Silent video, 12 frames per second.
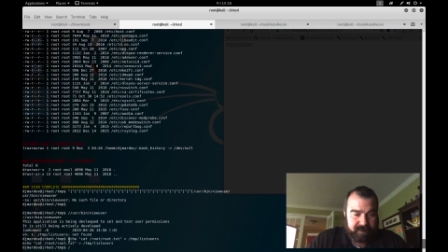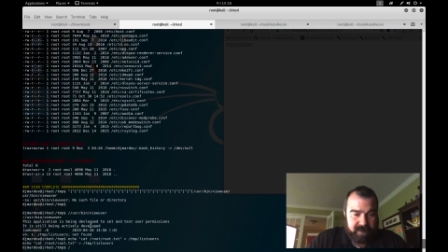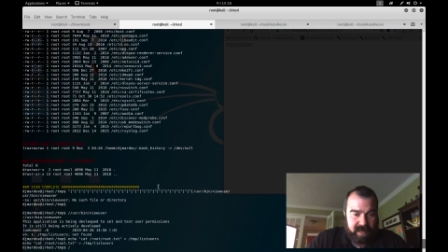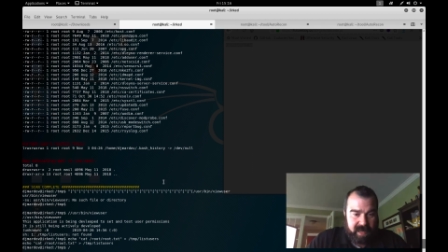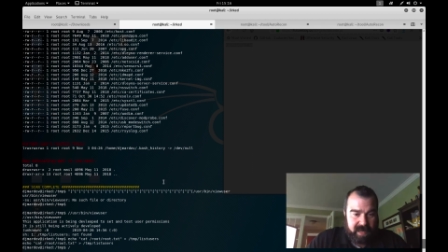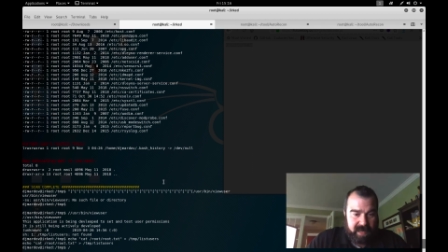
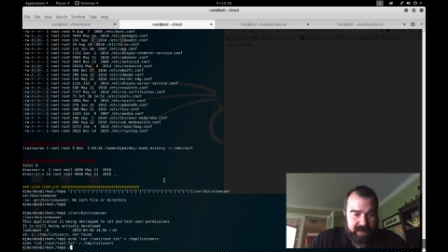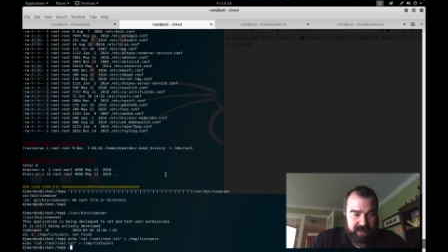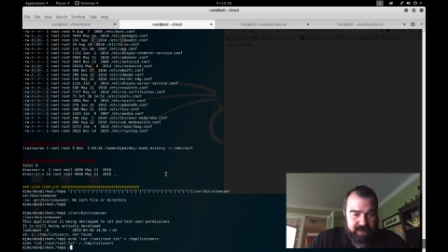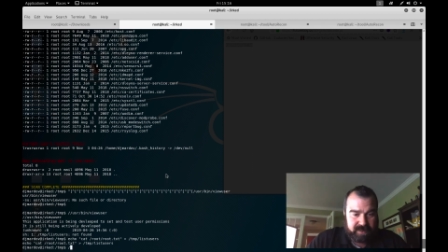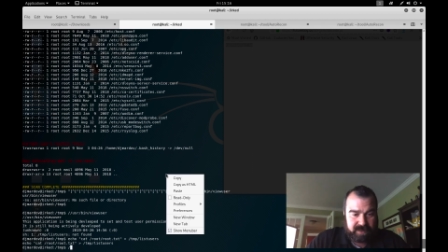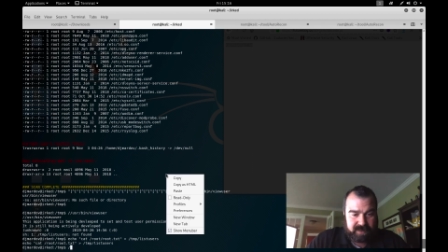
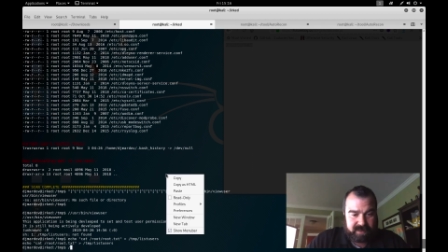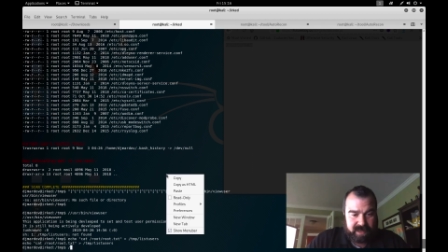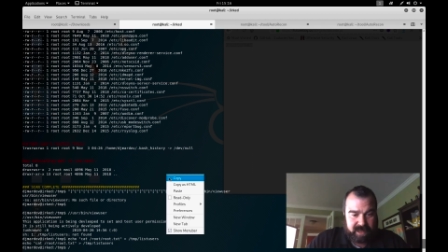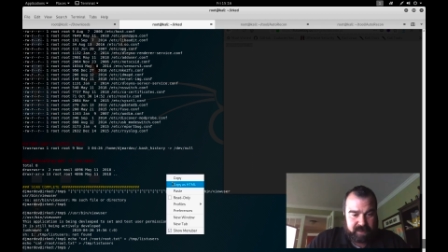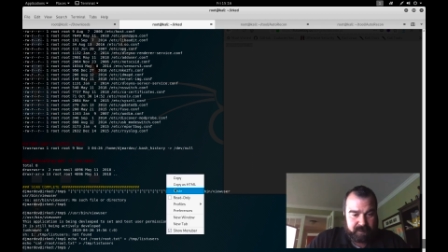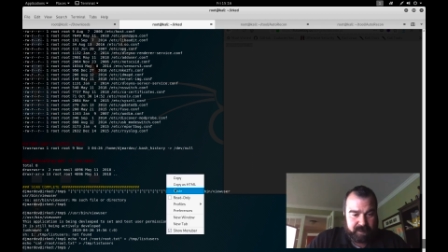
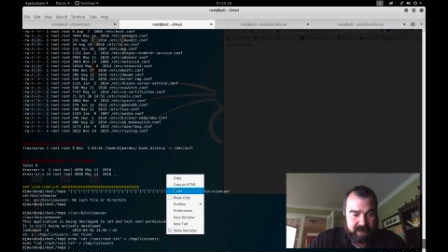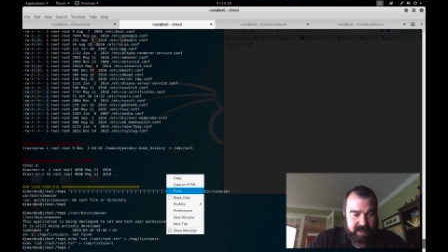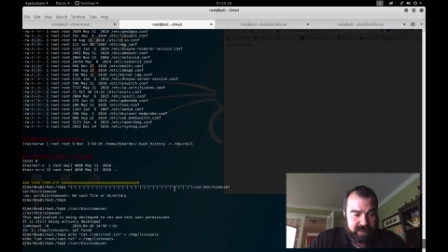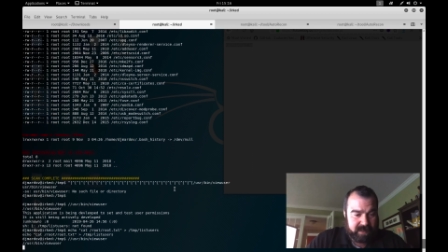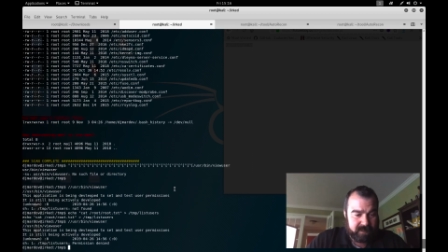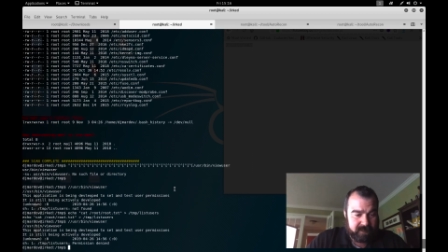
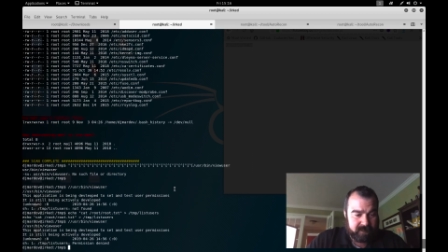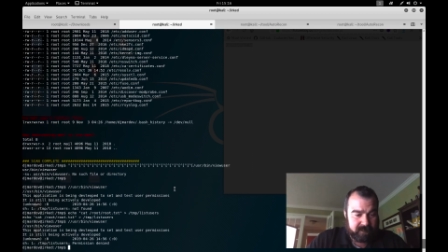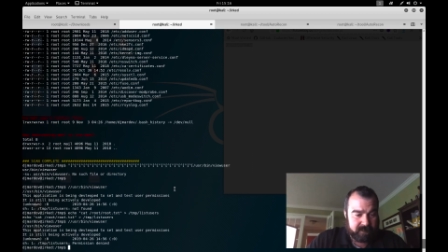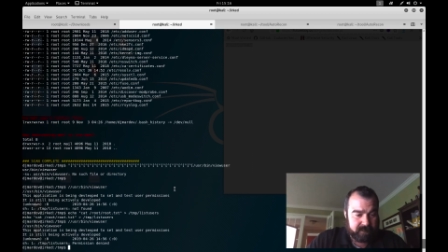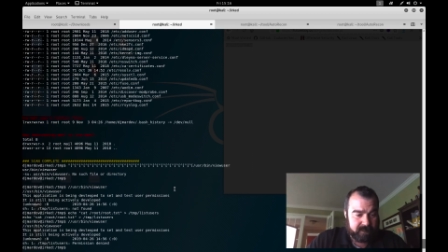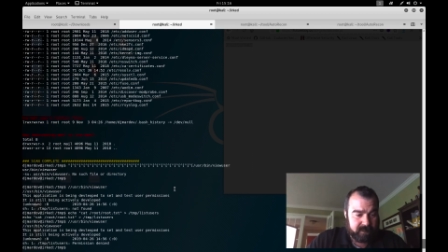/user/bin.
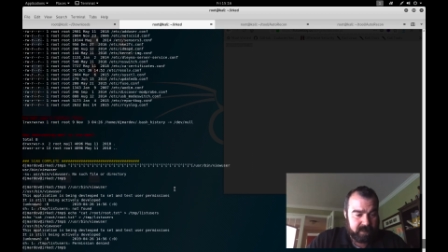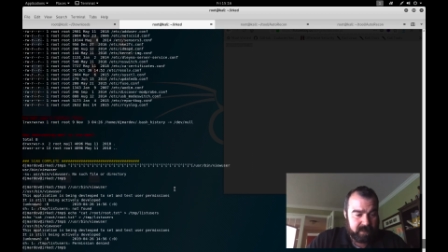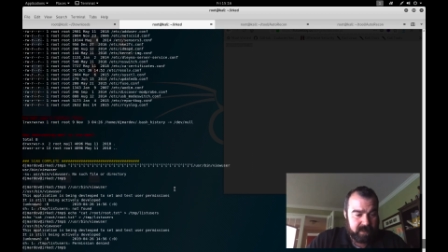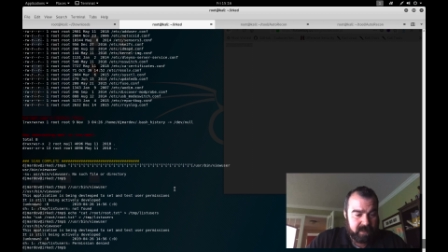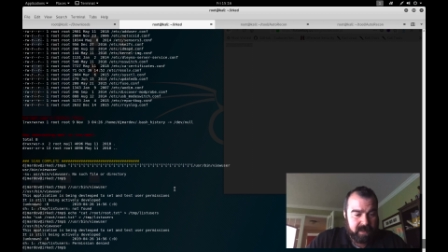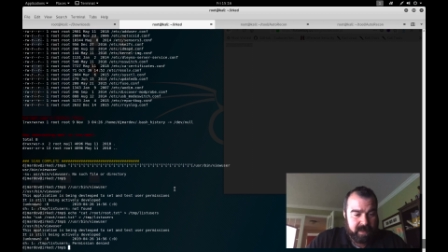
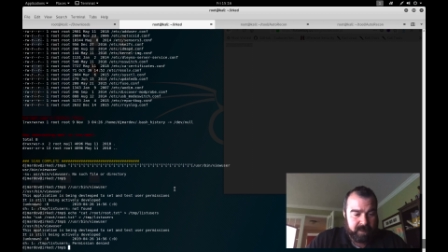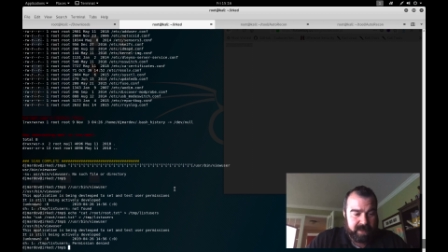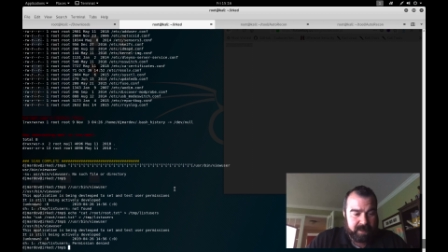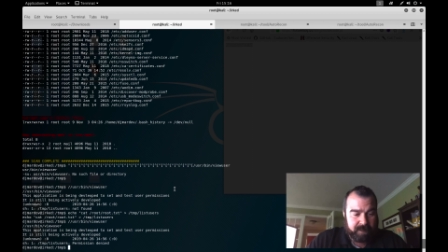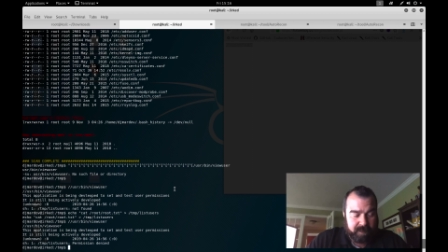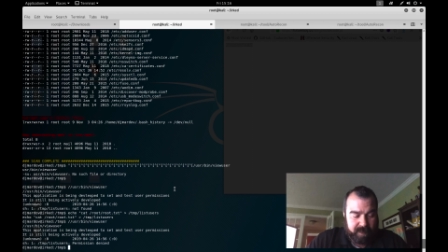And we
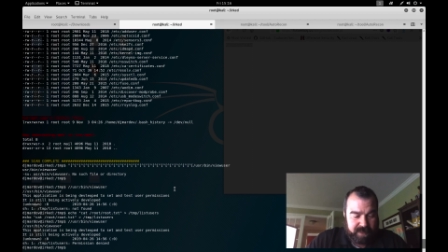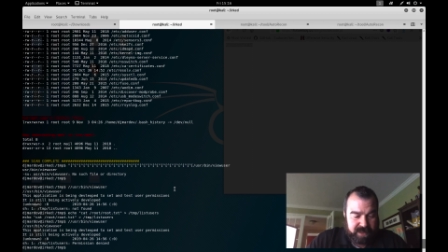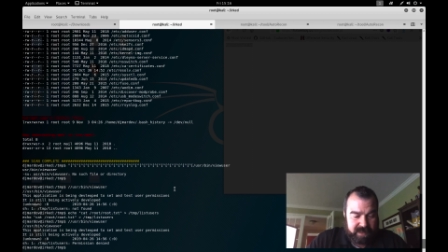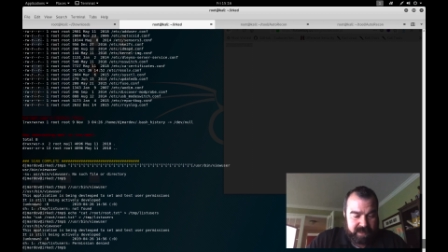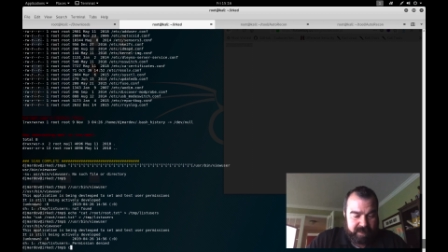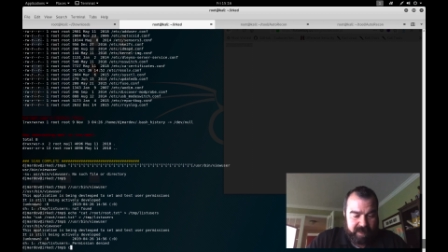get
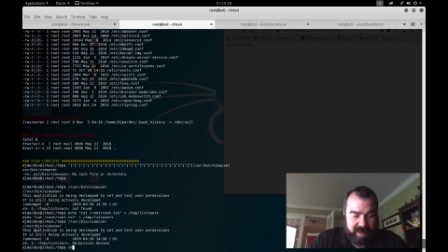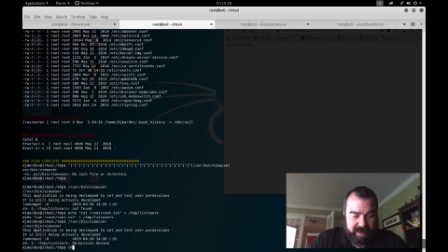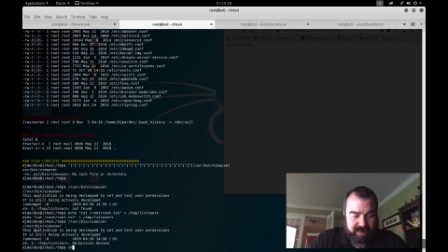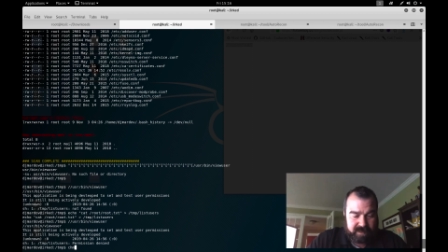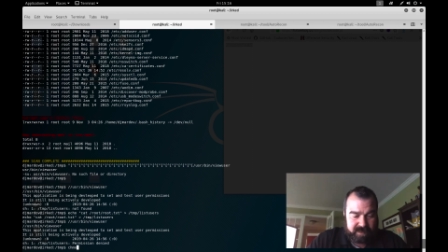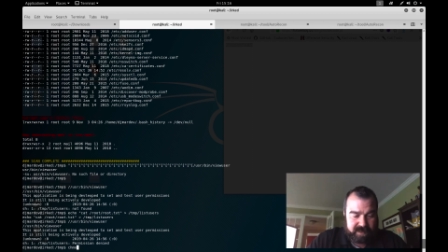permission
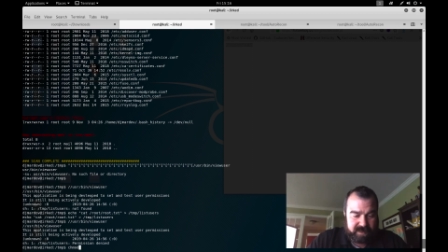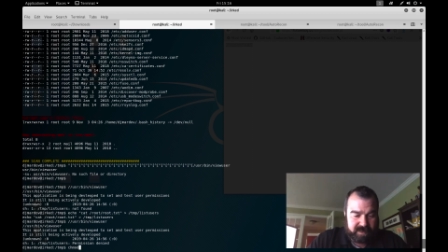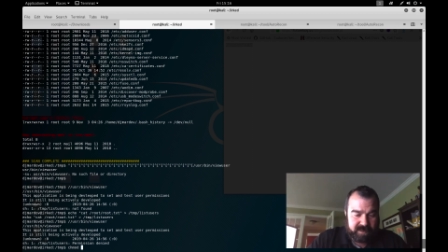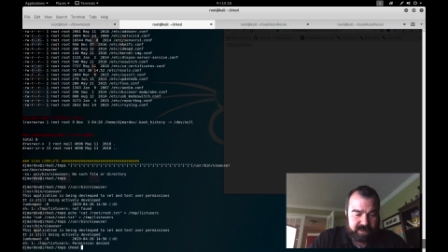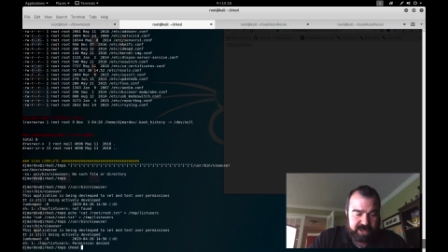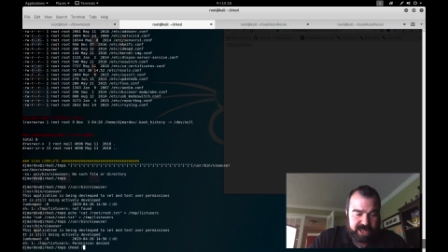denied. So let's
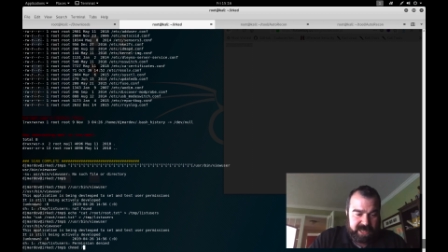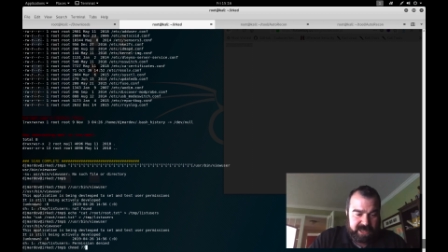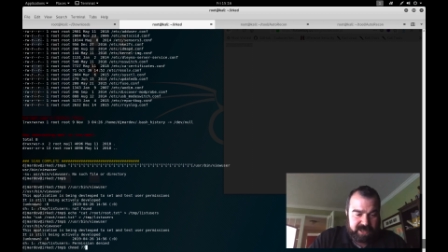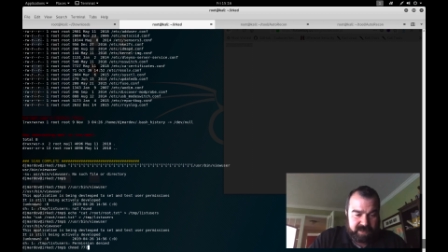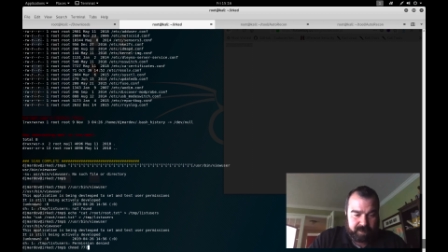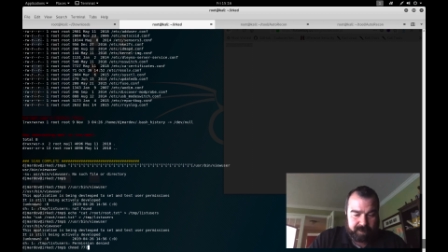
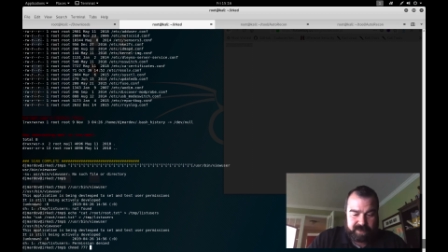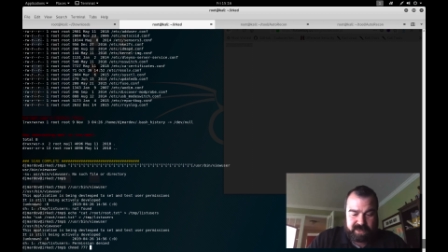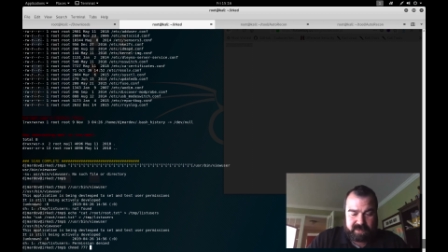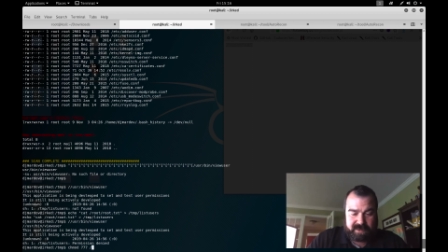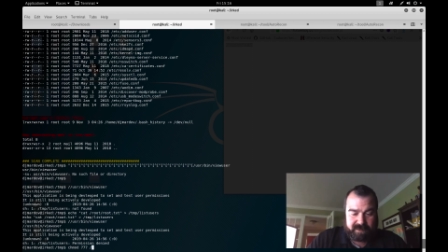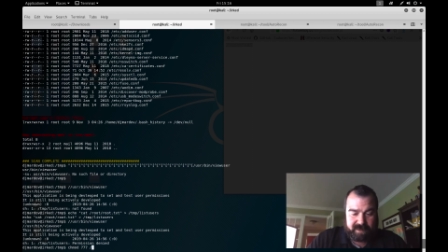change the
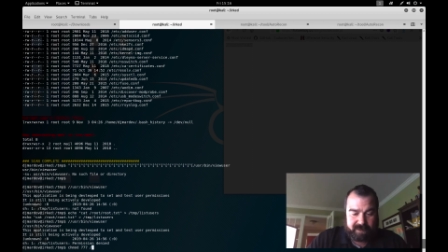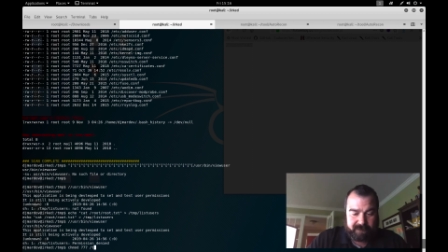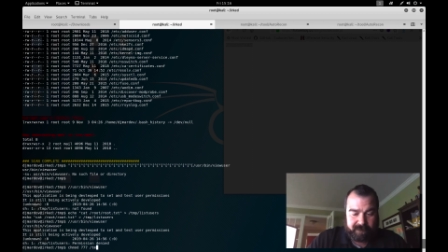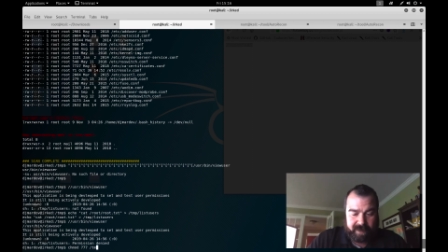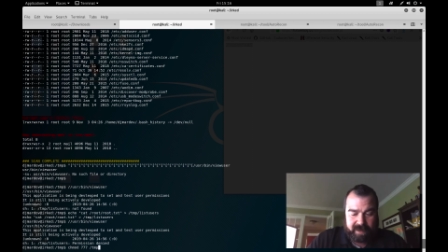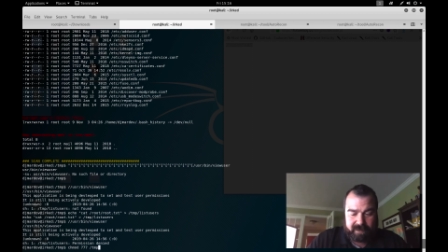permissions of that
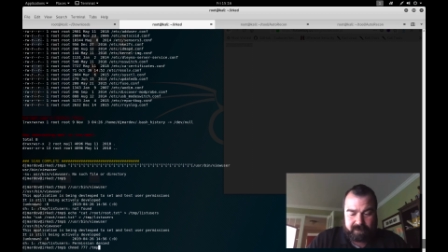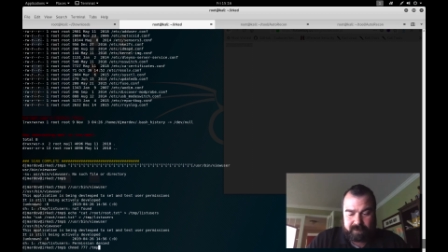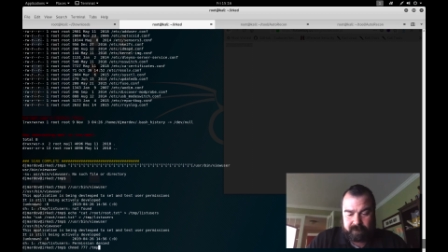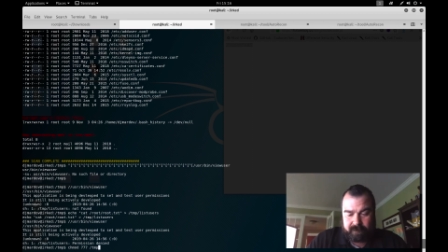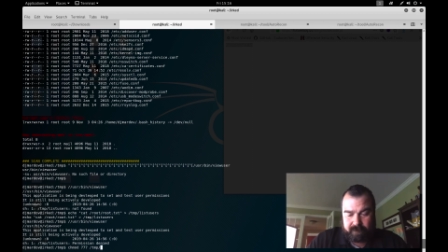file,